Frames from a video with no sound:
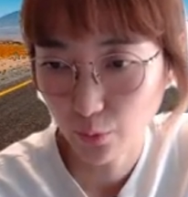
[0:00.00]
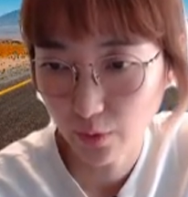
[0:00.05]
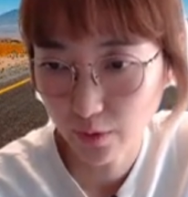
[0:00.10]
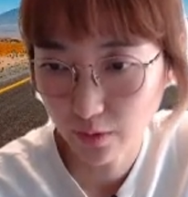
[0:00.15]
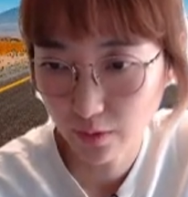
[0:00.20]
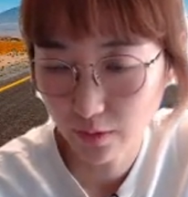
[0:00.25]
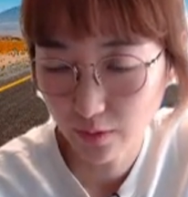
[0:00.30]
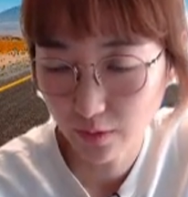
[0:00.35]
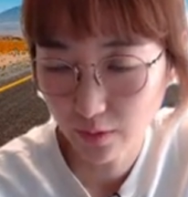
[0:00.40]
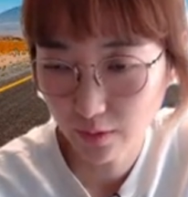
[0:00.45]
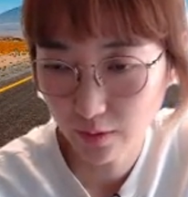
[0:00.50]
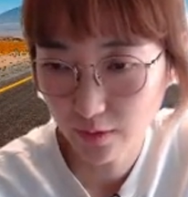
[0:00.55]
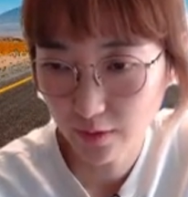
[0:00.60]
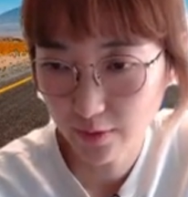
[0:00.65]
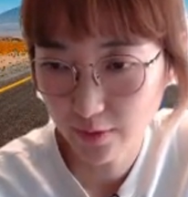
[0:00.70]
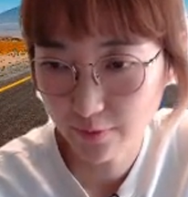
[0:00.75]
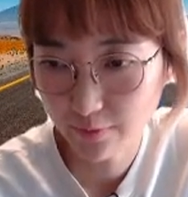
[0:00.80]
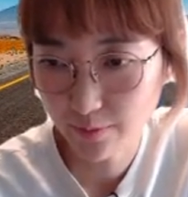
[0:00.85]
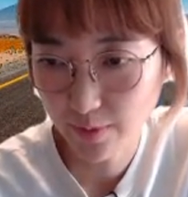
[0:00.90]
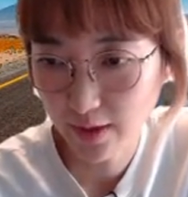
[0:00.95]

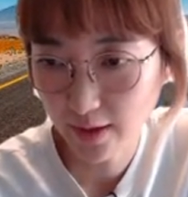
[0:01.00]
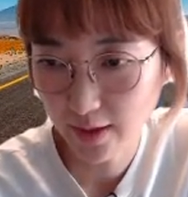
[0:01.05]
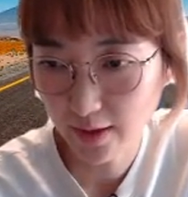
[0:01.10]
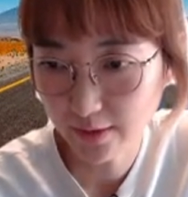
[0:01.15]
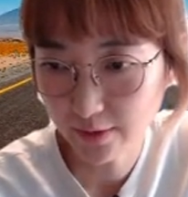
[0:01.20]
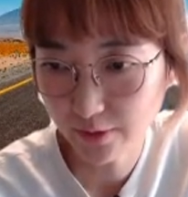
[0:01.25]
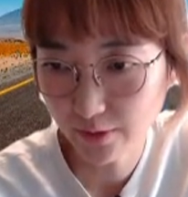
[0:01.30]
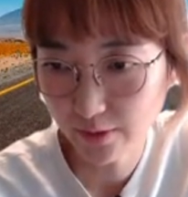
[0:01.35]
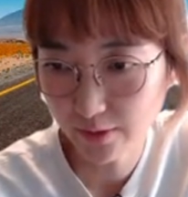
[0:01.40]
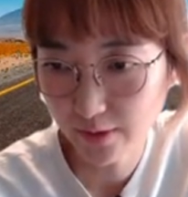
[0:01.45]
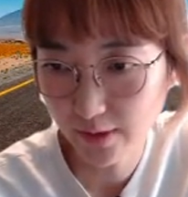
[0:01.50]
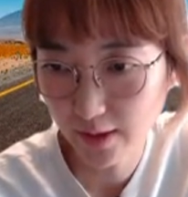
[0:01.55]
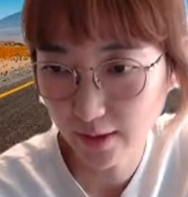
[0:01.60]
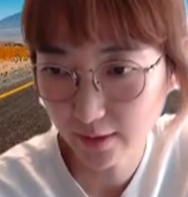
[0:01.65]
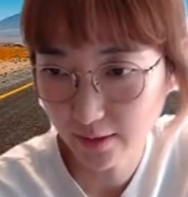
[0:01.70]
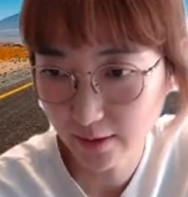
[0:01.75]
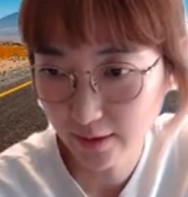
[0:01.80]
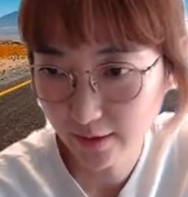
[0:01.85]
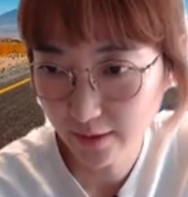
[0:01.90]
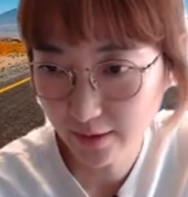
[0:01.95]
If black answers
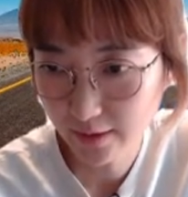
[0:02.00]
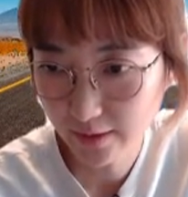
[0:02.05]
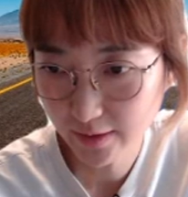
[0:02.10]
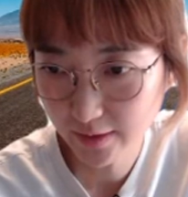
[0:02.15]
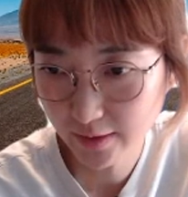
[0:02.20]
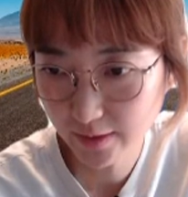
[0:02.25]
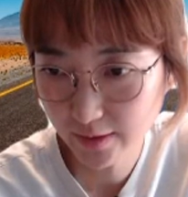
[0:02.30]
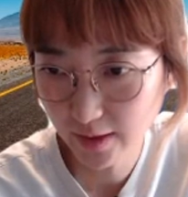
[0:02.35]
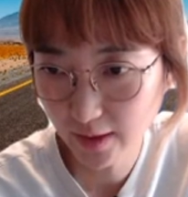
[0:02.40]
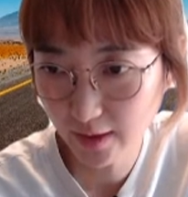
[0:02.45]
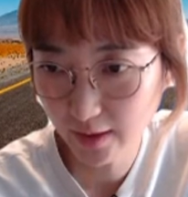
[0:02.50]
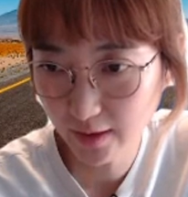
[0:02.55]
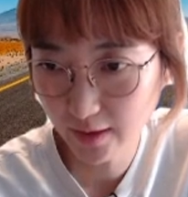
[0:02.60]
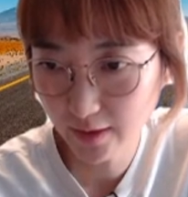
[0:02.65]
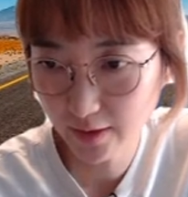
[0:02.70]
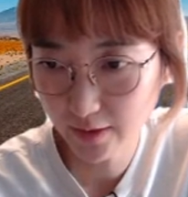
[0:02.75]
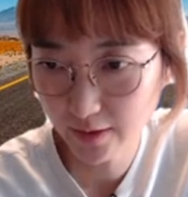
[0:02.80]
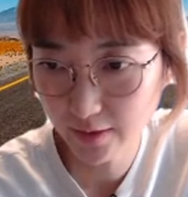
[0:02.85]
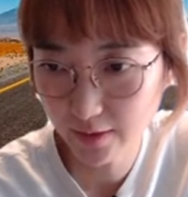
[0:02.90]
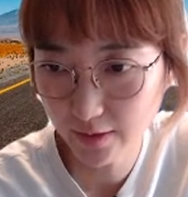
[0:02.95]
like this,
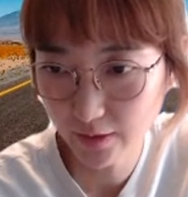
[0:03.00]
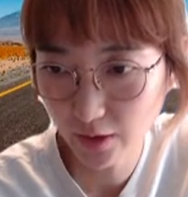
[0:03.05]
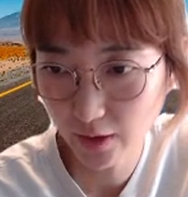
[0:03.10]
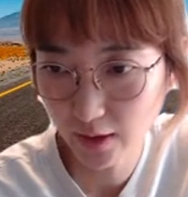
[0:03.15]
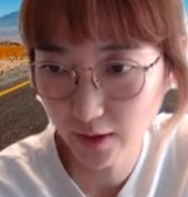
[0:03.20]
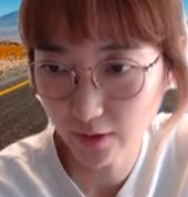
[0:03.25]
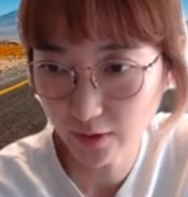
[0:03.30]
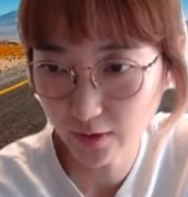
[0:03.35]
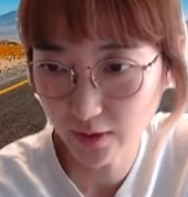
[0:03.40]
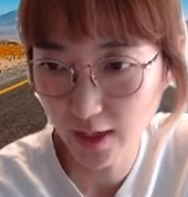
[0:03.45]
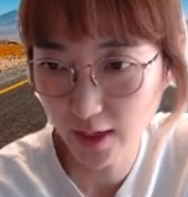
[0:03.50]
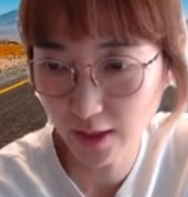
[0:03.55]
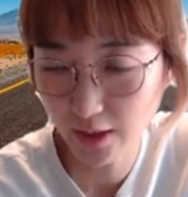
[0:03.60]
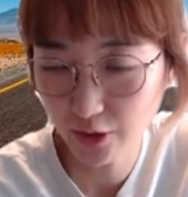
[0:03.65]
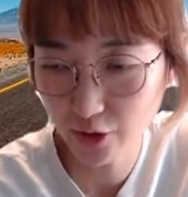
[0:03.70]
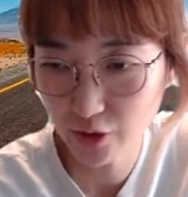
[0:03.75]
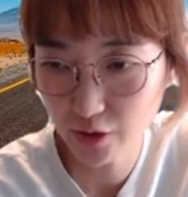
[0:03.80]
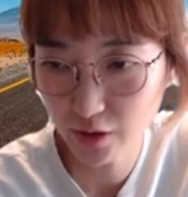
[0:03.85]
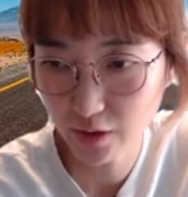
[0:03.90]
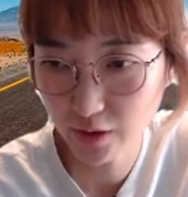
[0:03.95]
then you can
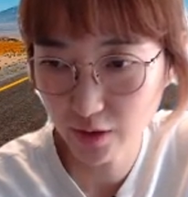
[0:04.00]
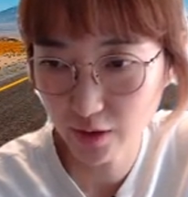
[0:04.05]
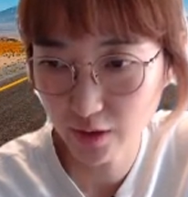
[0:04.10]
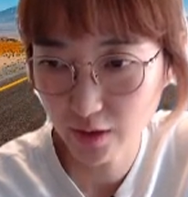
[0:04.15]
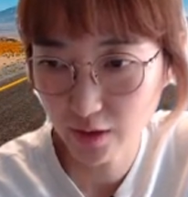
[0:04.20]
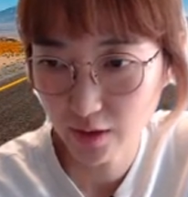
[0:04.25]
attach.